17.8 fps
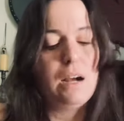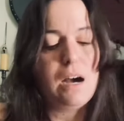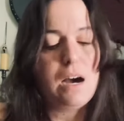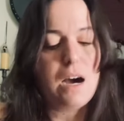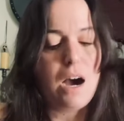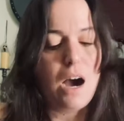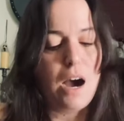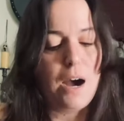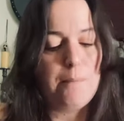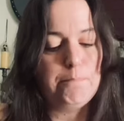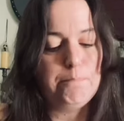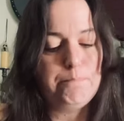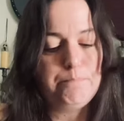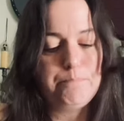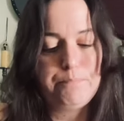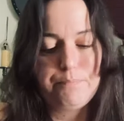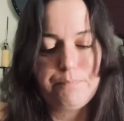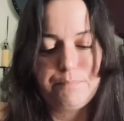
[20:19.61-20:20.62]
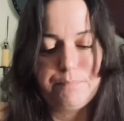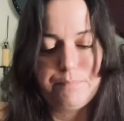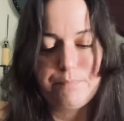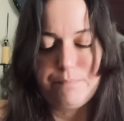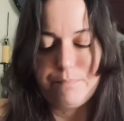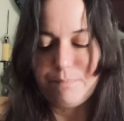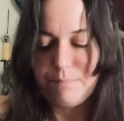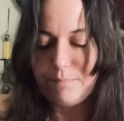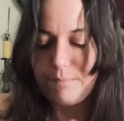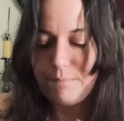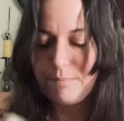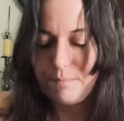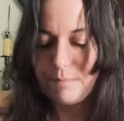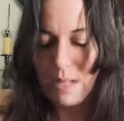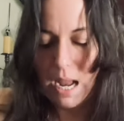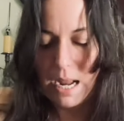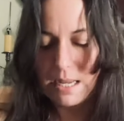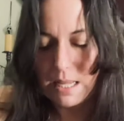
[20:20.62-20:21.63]
I
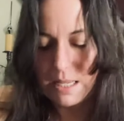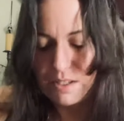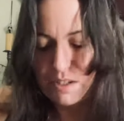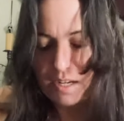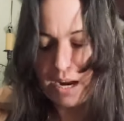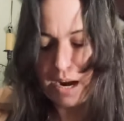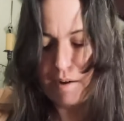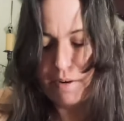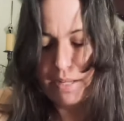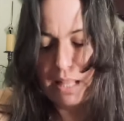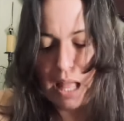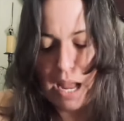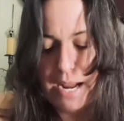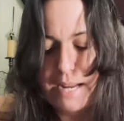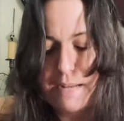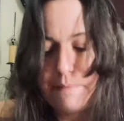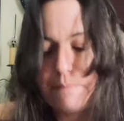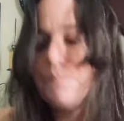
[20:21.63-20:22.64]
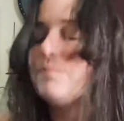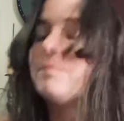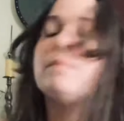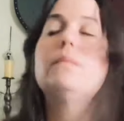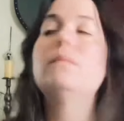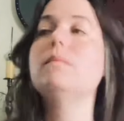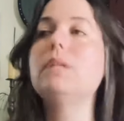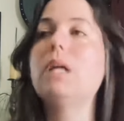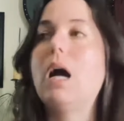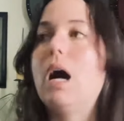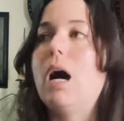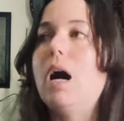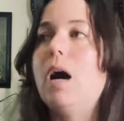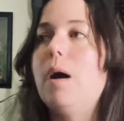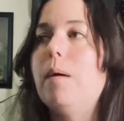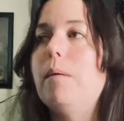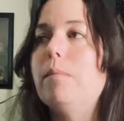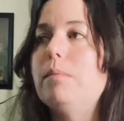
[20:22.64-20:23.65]
like to carry light.
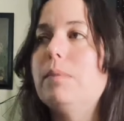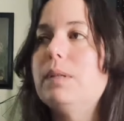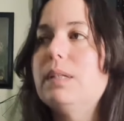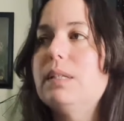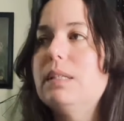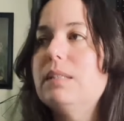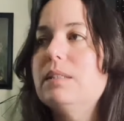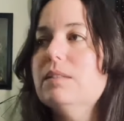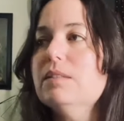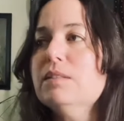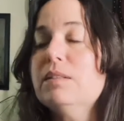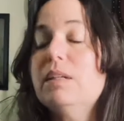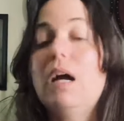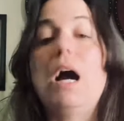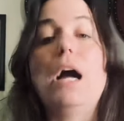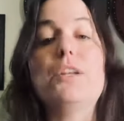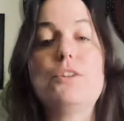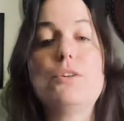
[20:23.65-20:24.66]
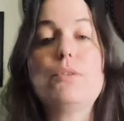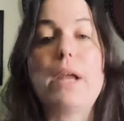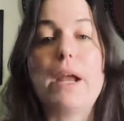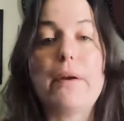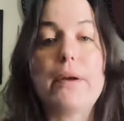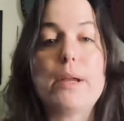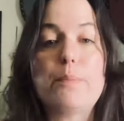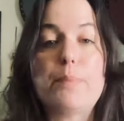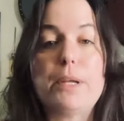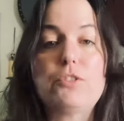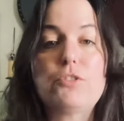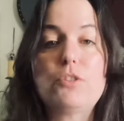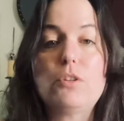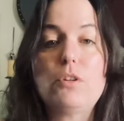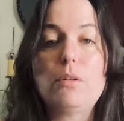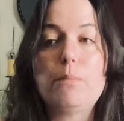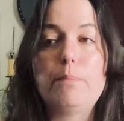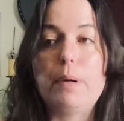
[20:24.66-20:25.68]
I do carry a
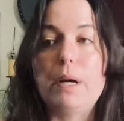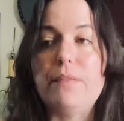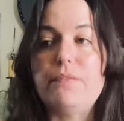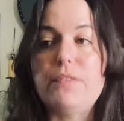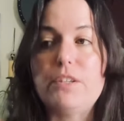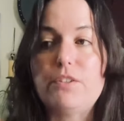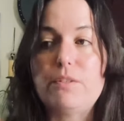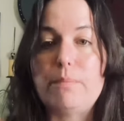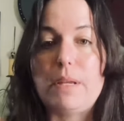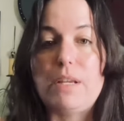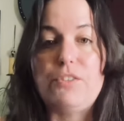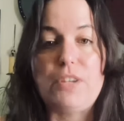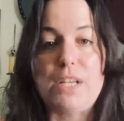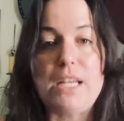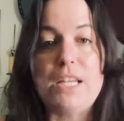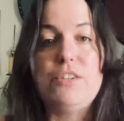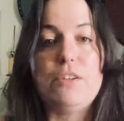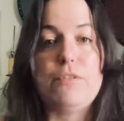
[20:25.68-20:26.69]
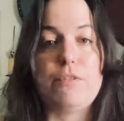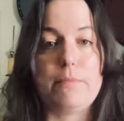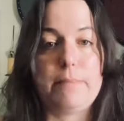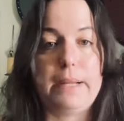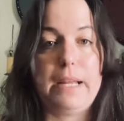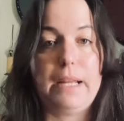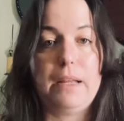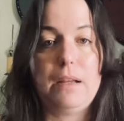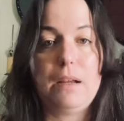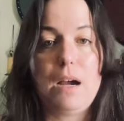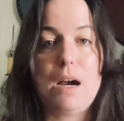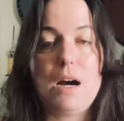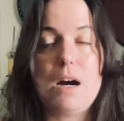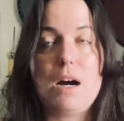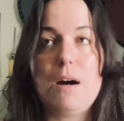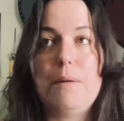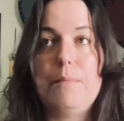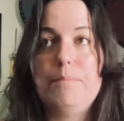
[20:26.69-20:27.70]
pistol, but this is easy for me
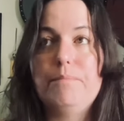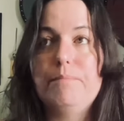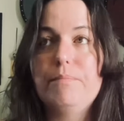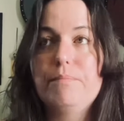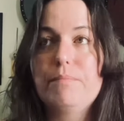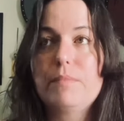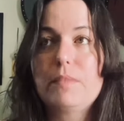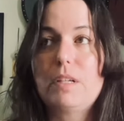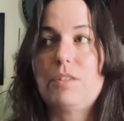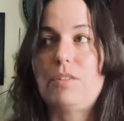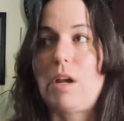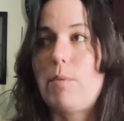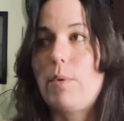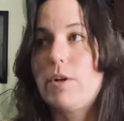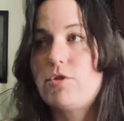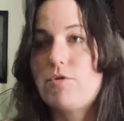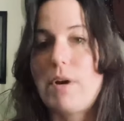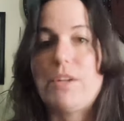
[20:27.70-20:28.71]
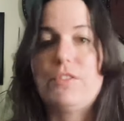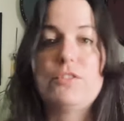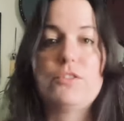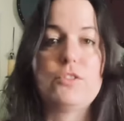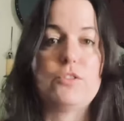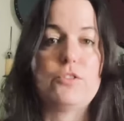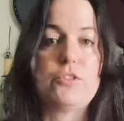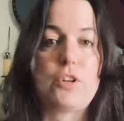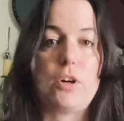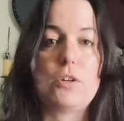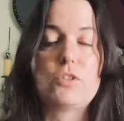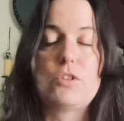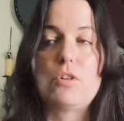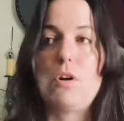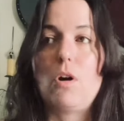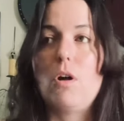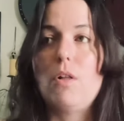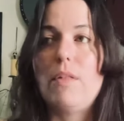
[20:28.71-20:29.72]
because I wear dresses and skirts and
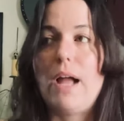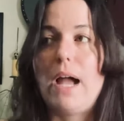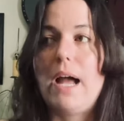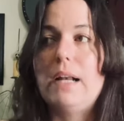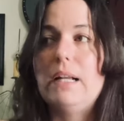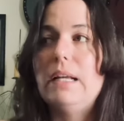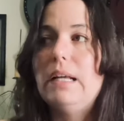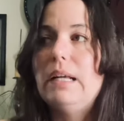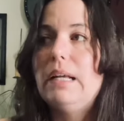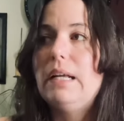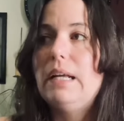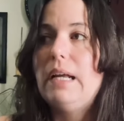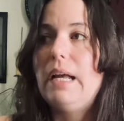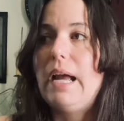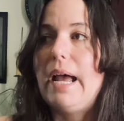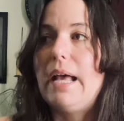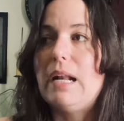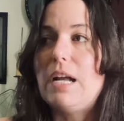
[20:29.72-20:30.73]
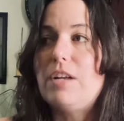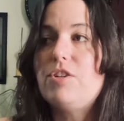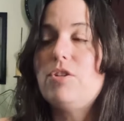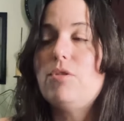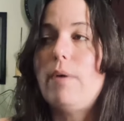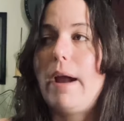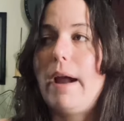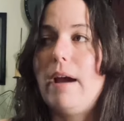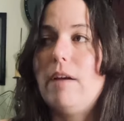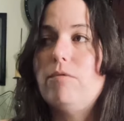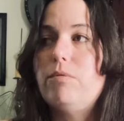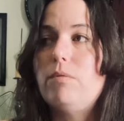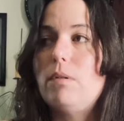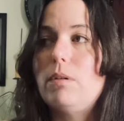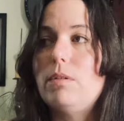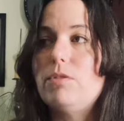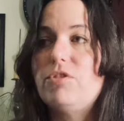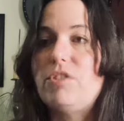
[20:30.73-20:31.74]
all that. And I do have
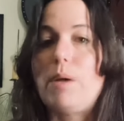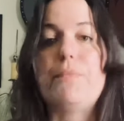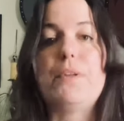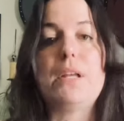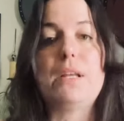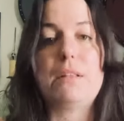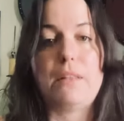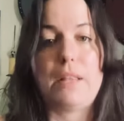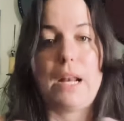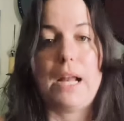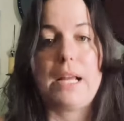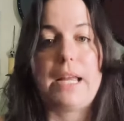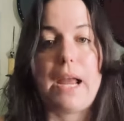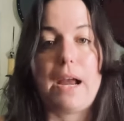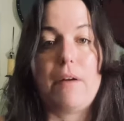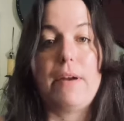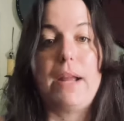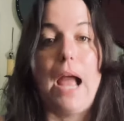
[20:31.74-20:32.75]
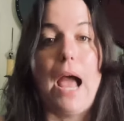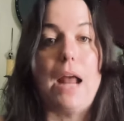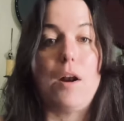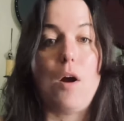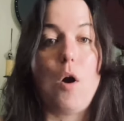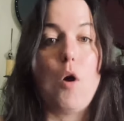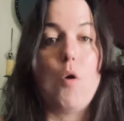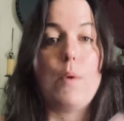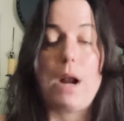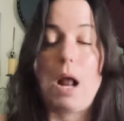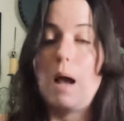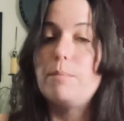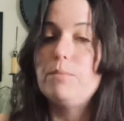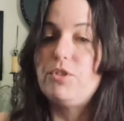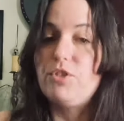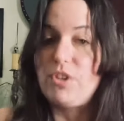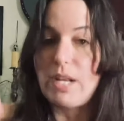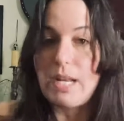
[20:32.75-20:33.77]
something that I carry at home. When I'm
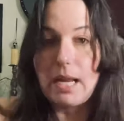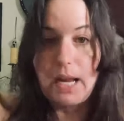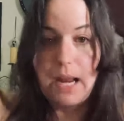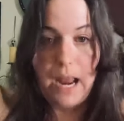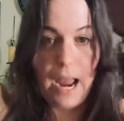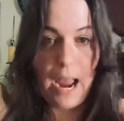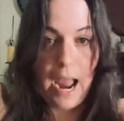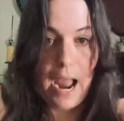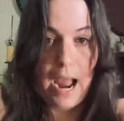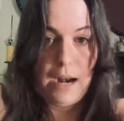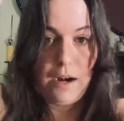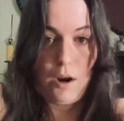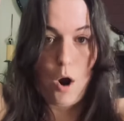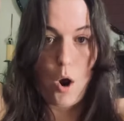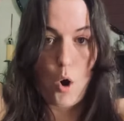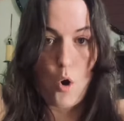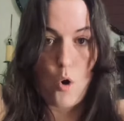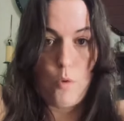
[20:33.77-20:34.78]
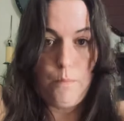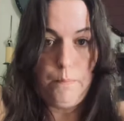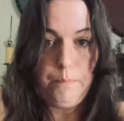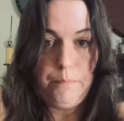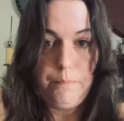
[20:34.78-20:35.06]
sitting at home,